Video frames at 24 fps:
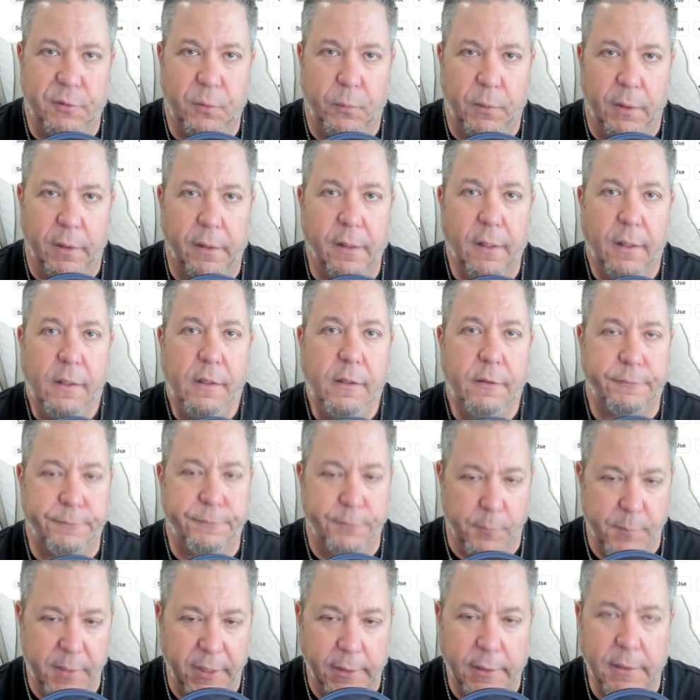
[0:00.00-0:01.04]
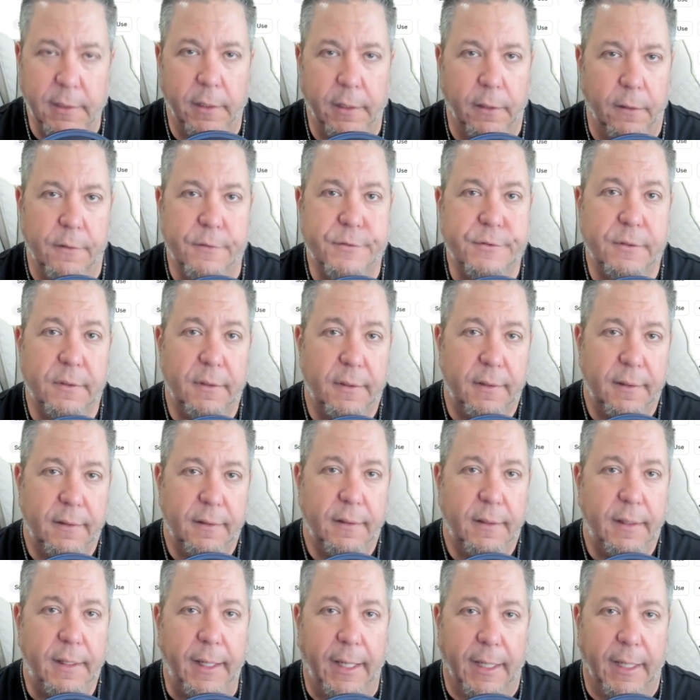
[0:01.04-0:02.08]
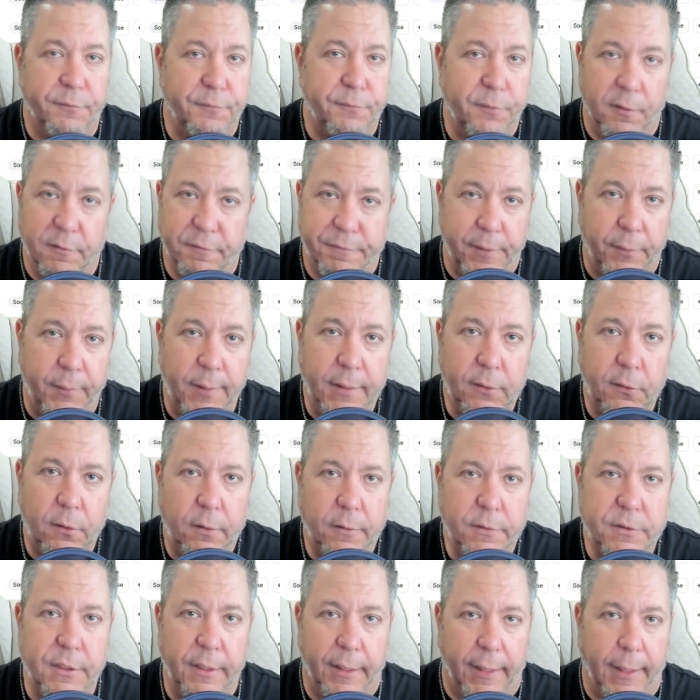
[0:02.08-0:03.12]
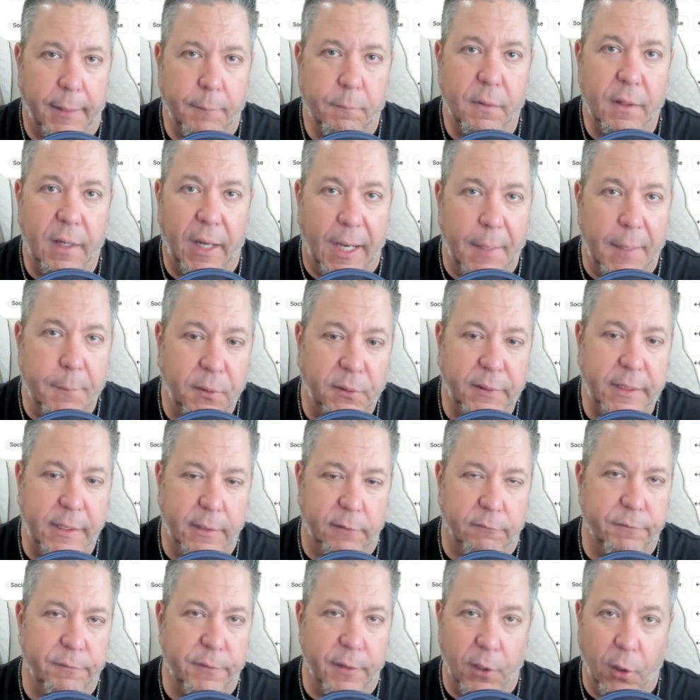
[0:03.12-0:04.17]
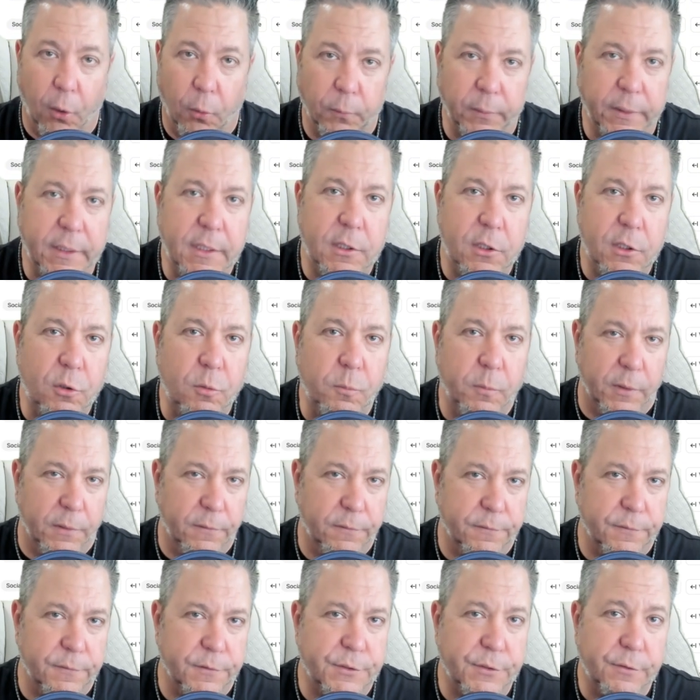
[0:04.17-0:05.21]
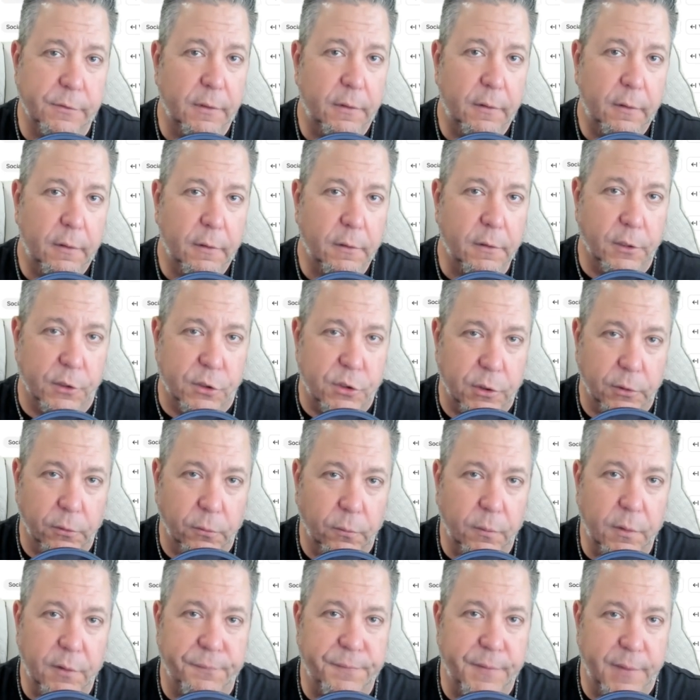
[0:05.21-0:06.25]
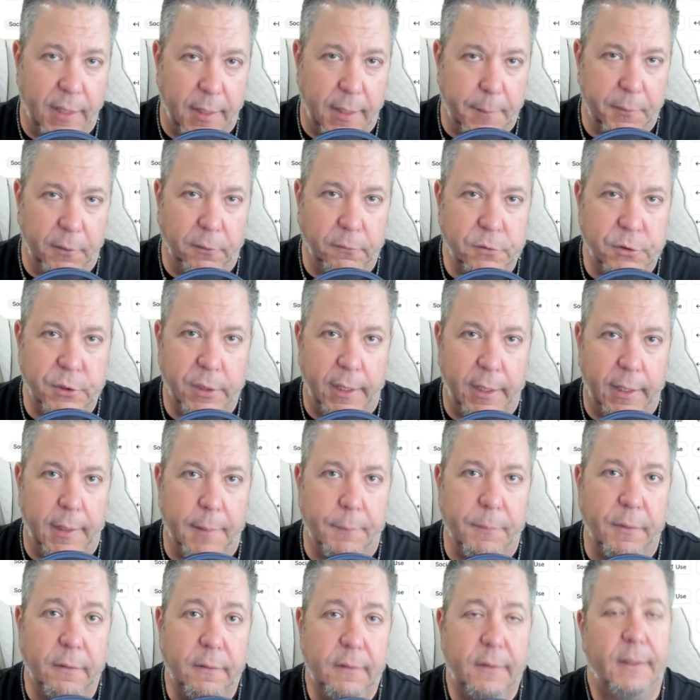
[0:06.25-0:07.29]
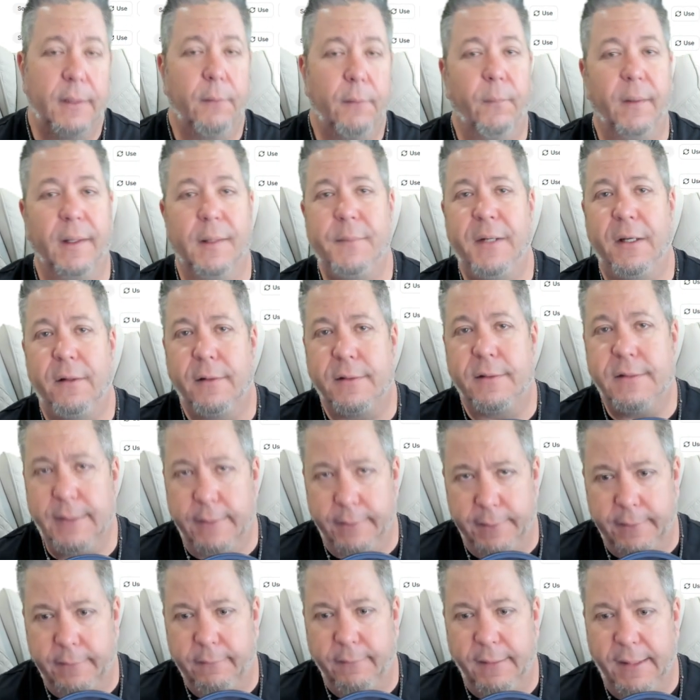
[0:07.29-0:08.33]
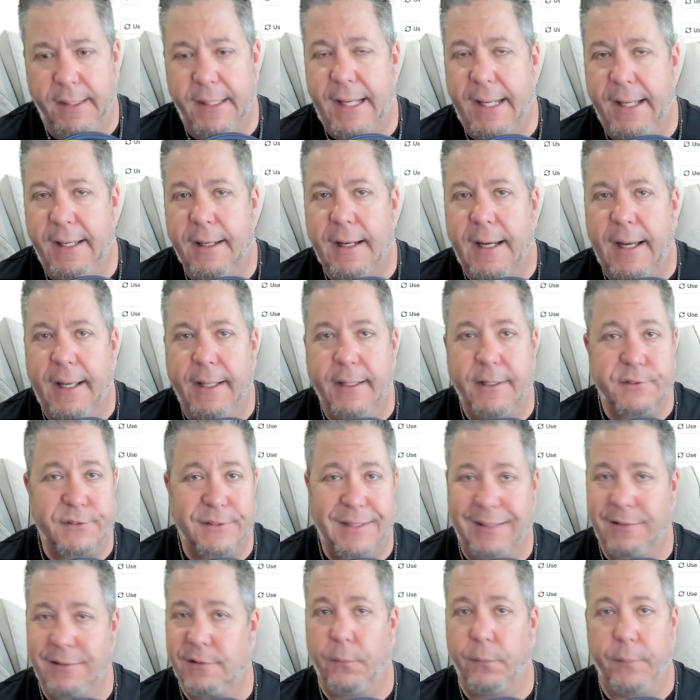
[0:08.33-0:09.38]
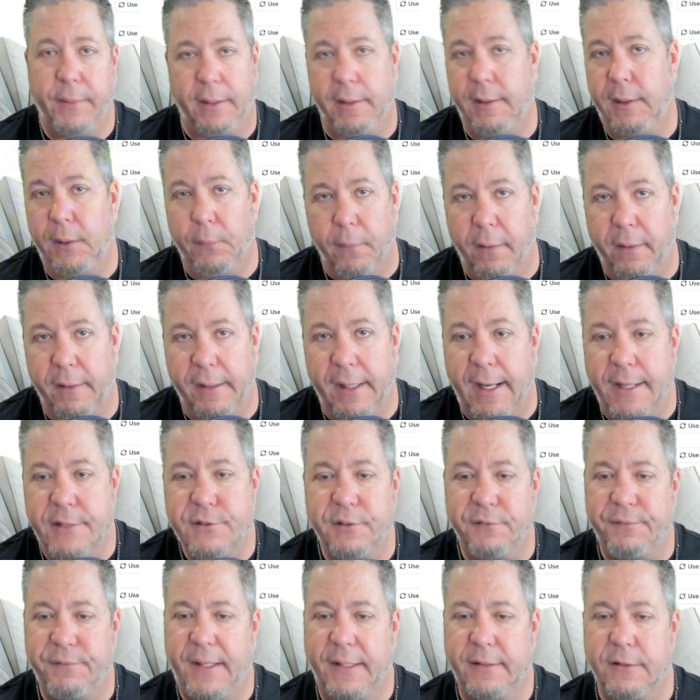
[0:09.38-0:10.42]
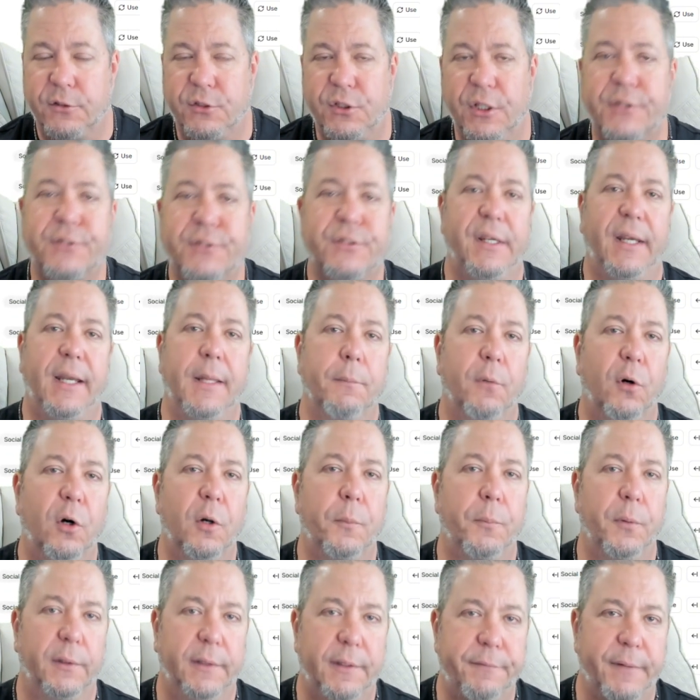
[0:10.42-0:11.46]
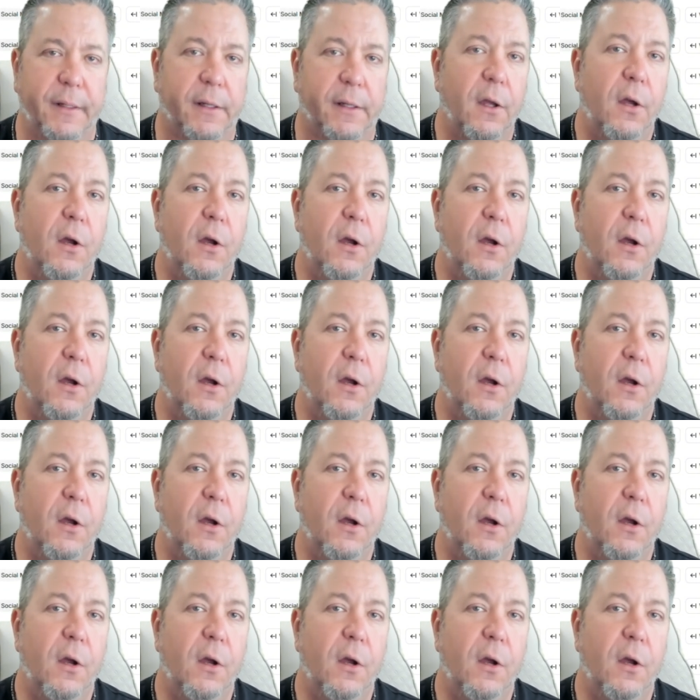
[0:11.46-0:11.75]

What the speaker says: work for many years. And for a very long time, I believed that only humans could do a phenomenal job. Well, I'm here to tell you that AI is not going anywhere, guys. In fact, it's just getting more prolific